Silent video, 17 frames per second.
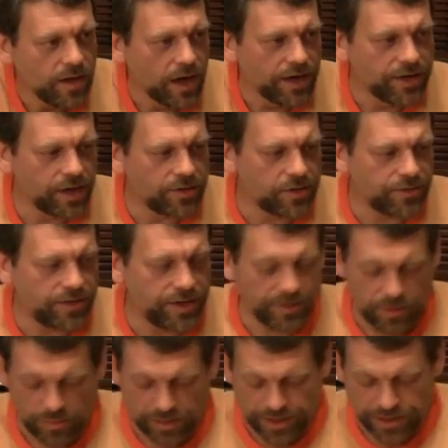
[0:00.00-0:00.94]
Another
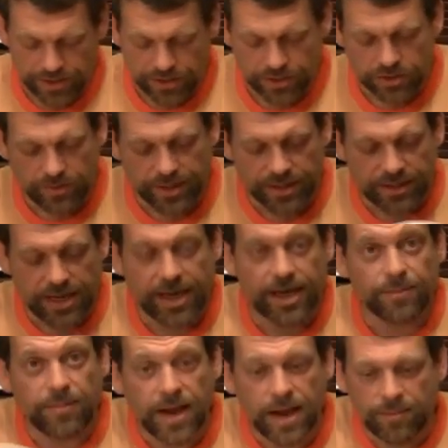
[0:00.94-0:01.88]
thing that we can do is we can
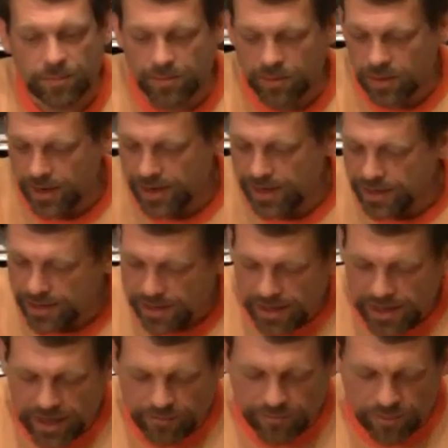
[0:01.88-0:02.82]
take a paper plate
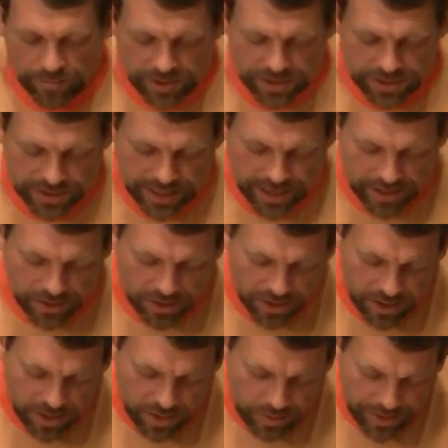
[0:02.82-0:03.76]
and from the
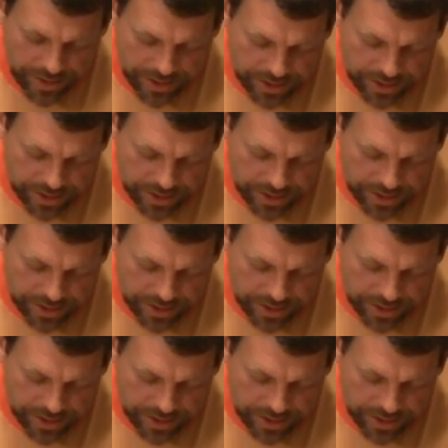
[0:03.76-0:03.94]
center we